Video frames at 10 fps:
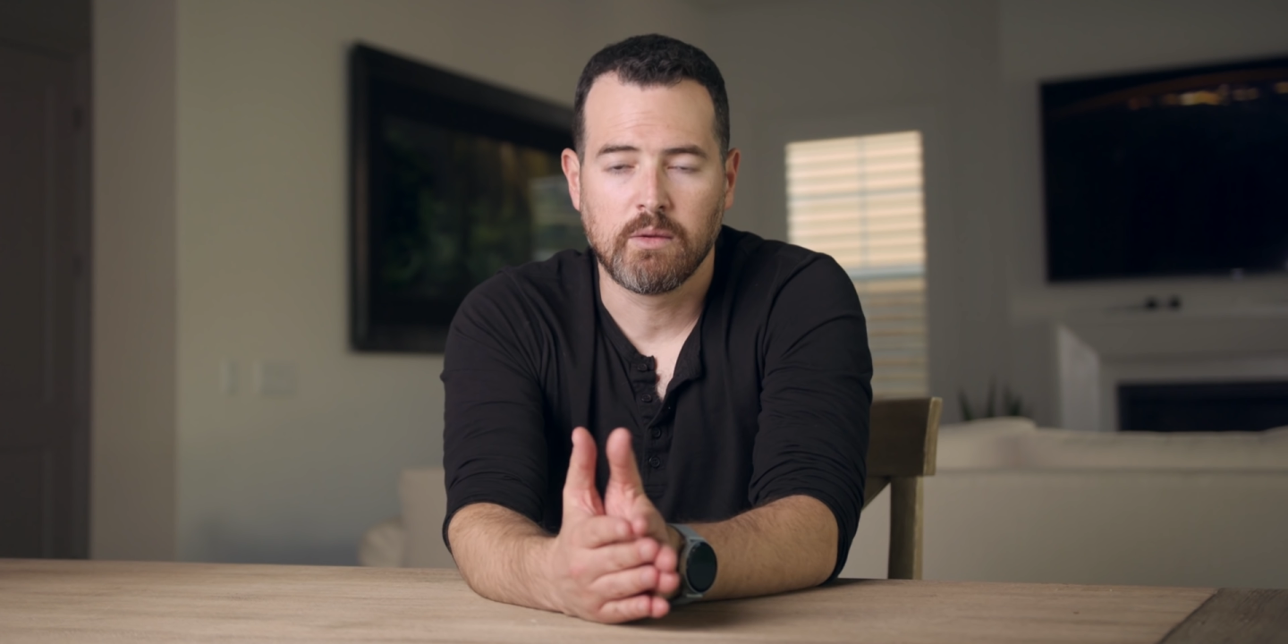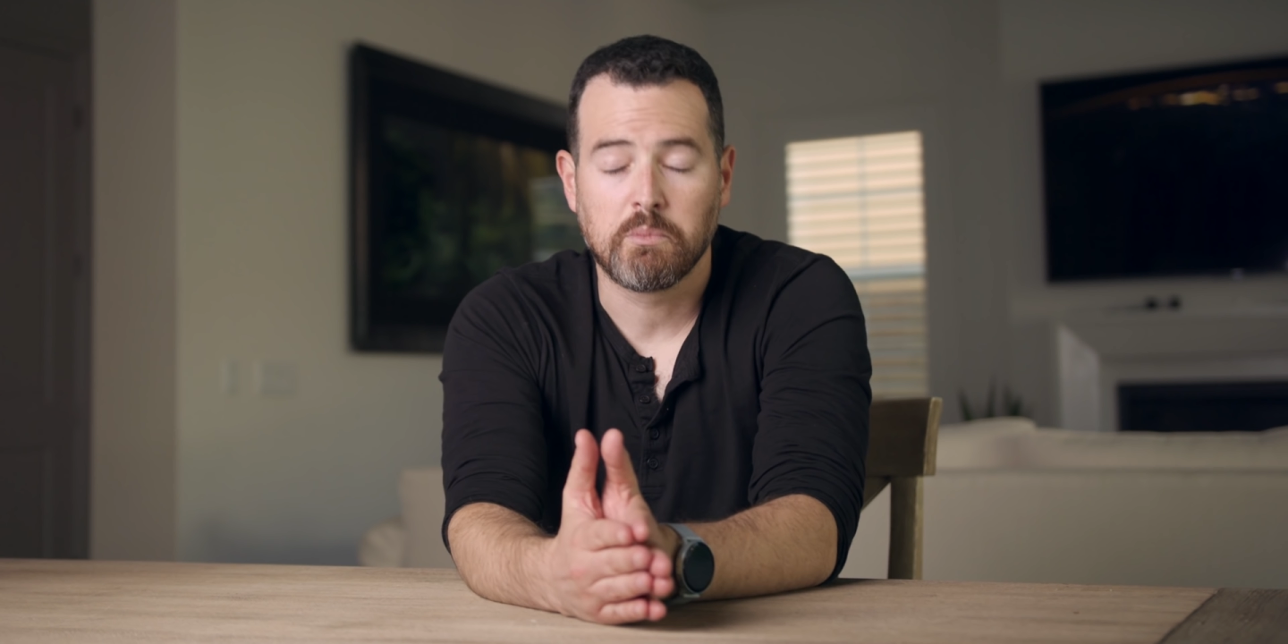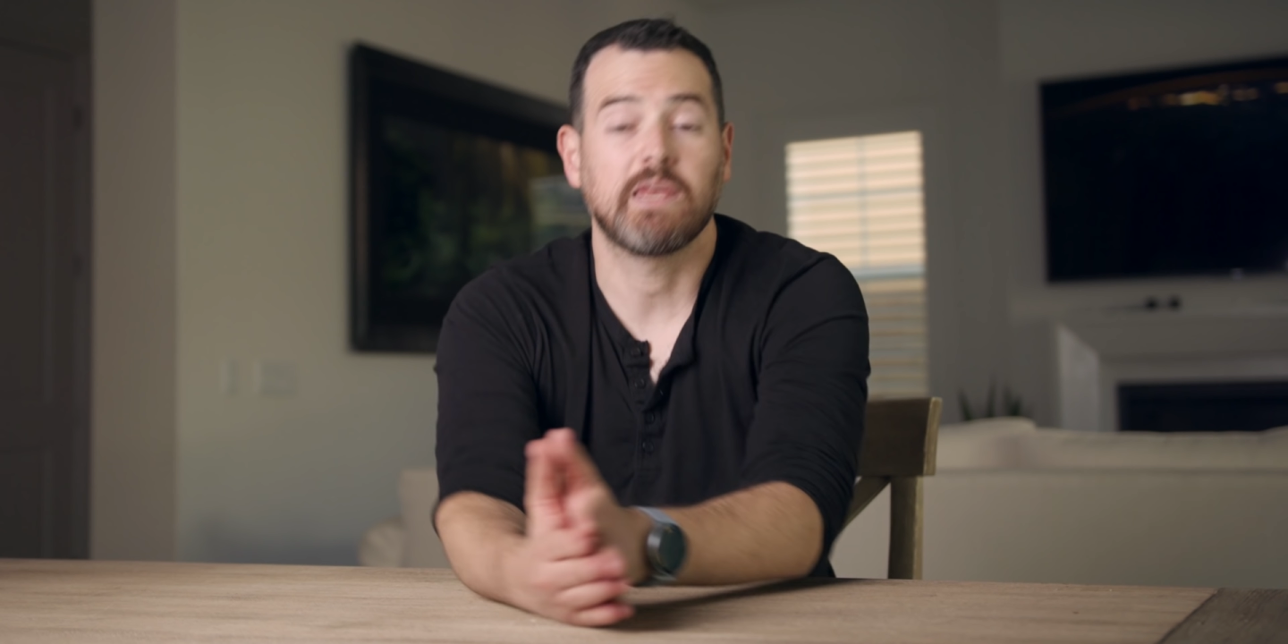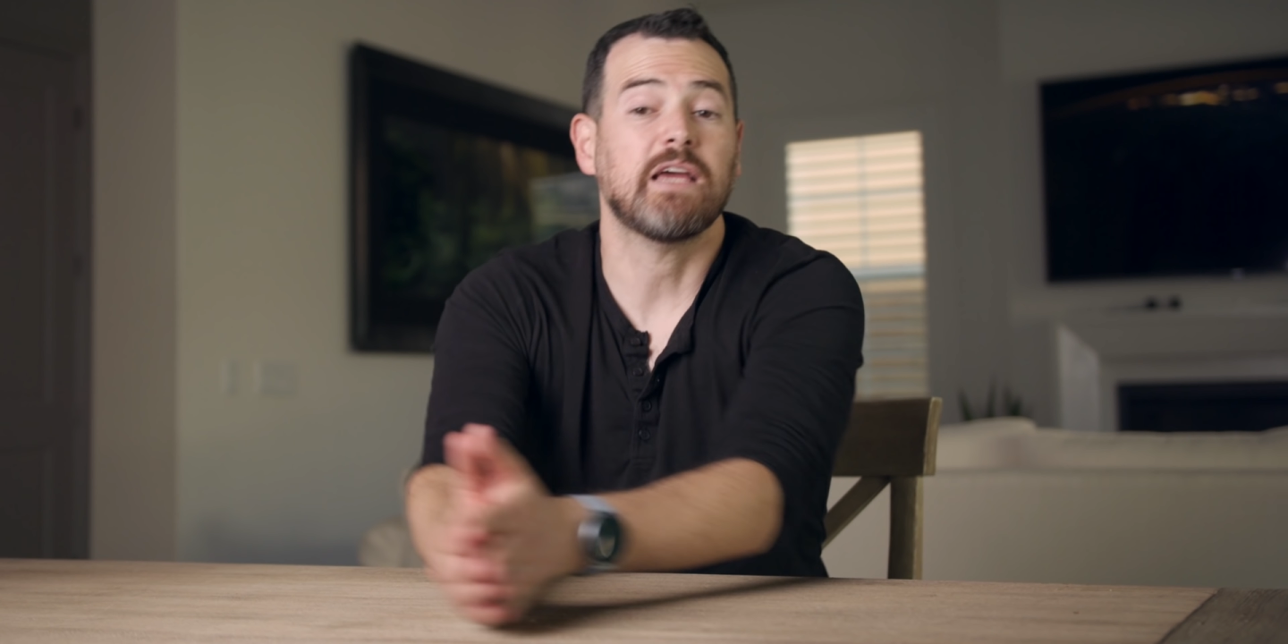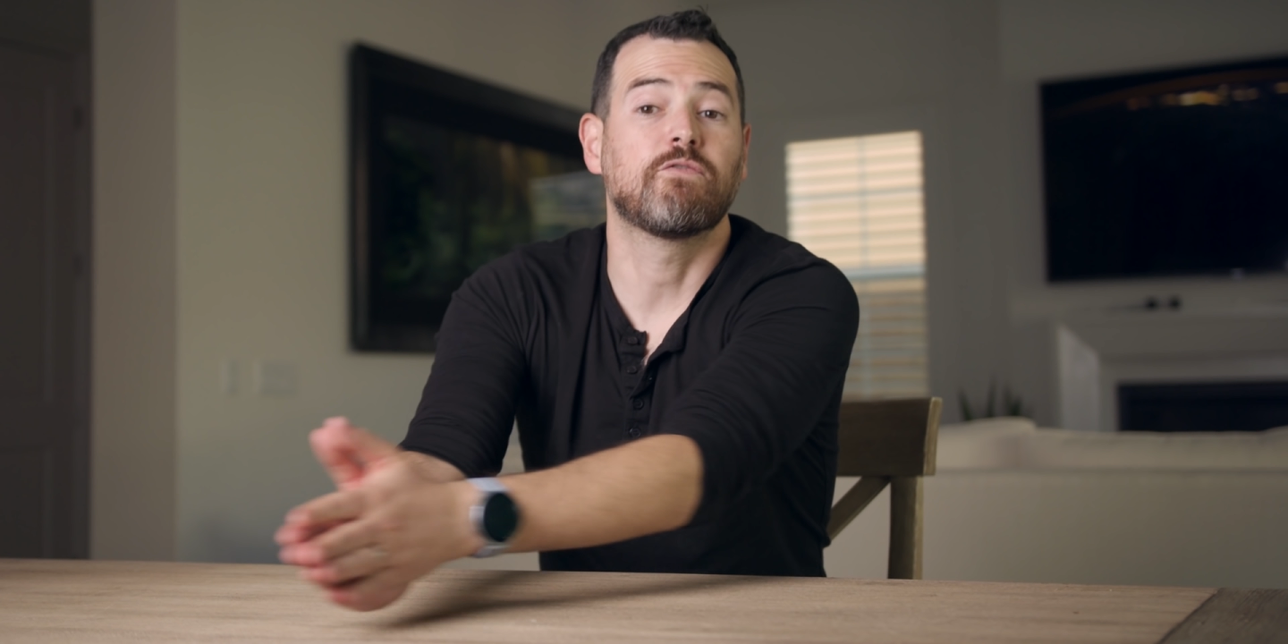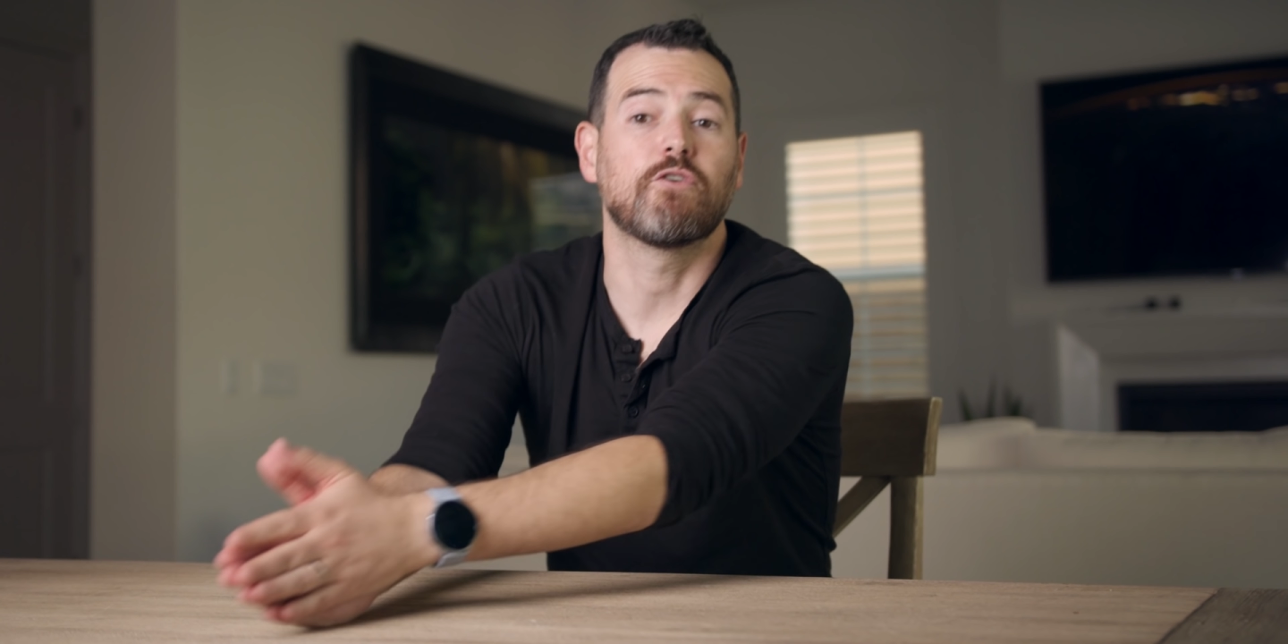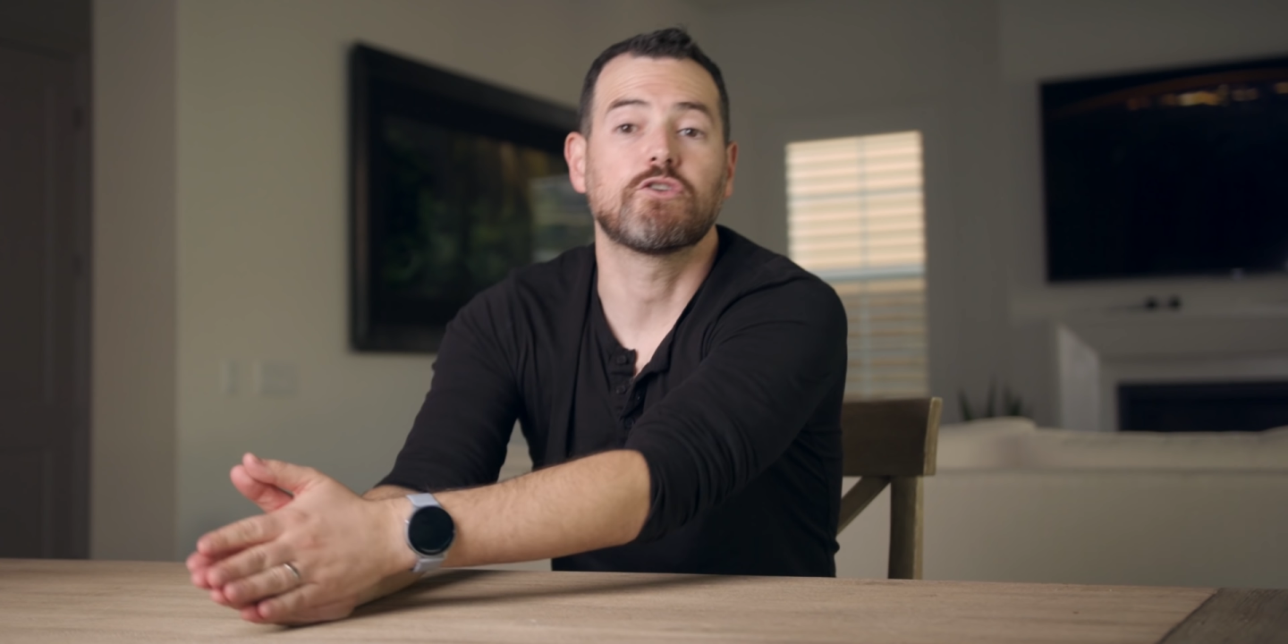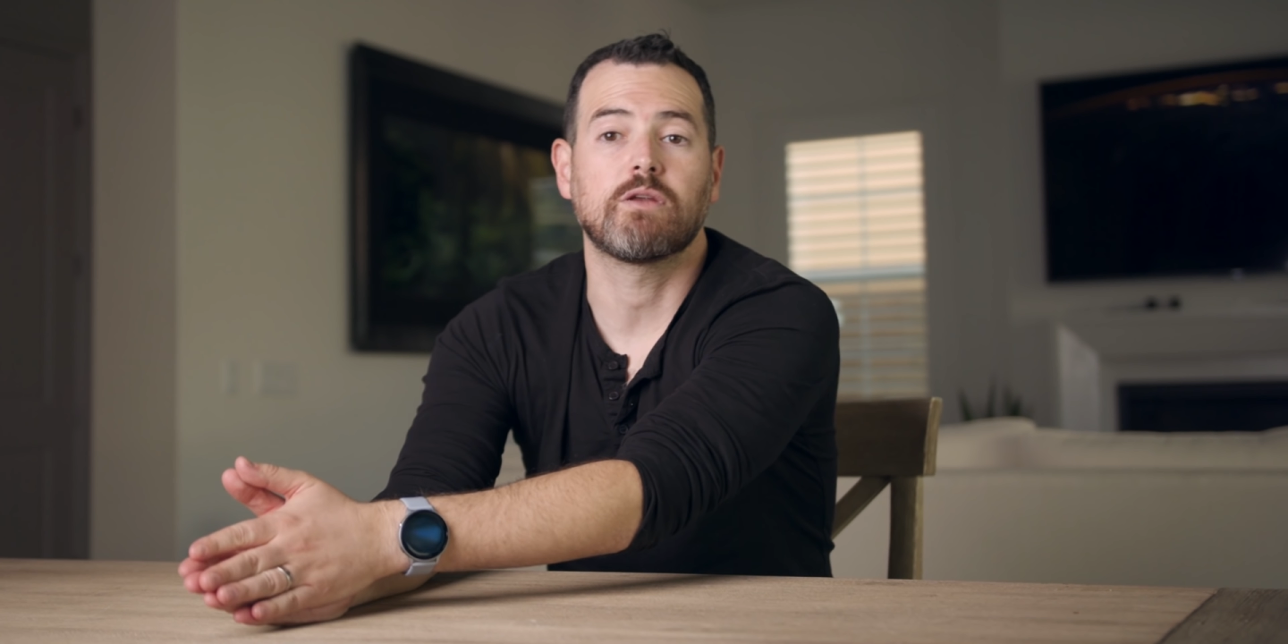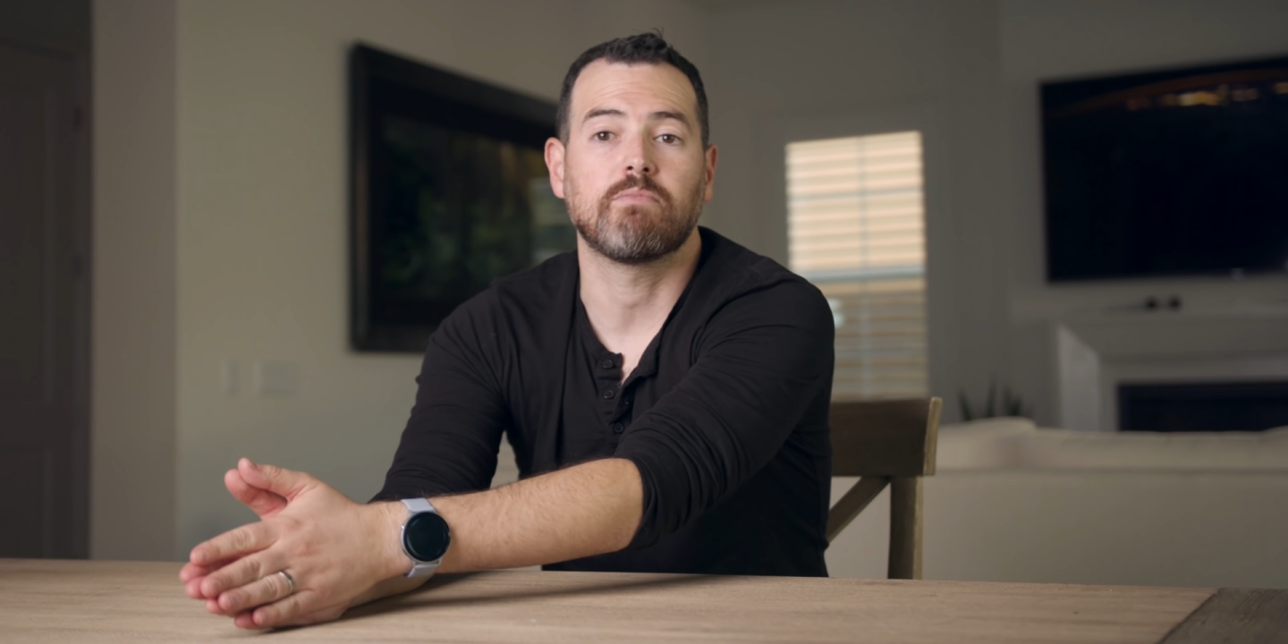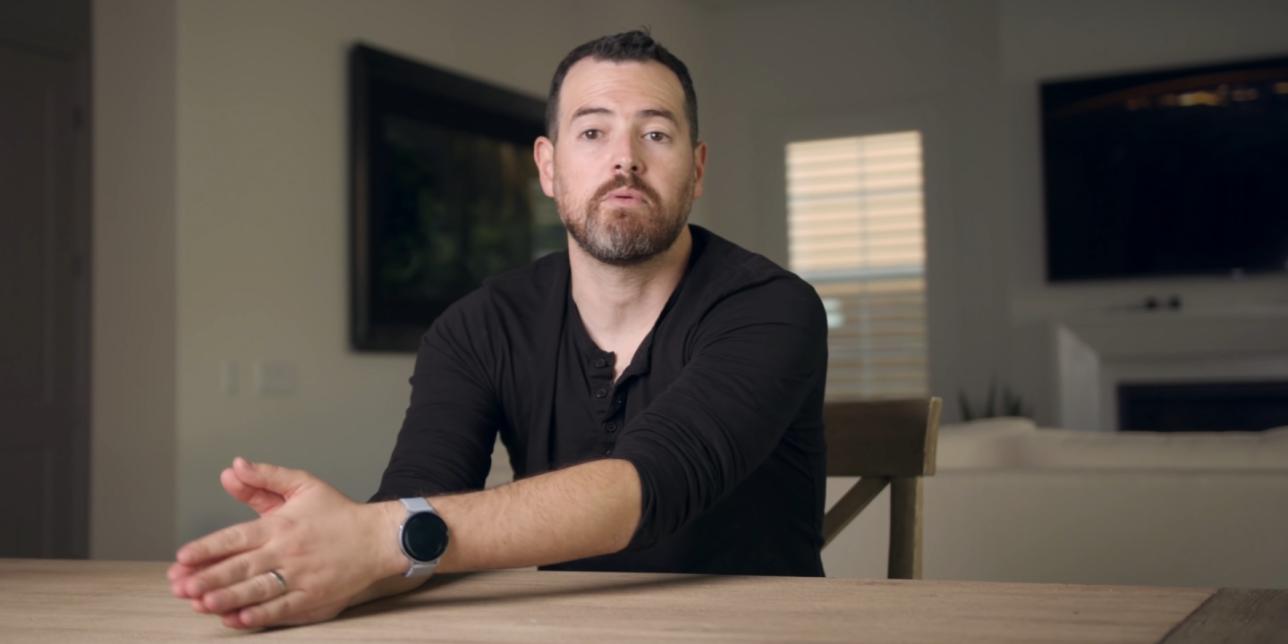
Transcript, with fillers: but the next version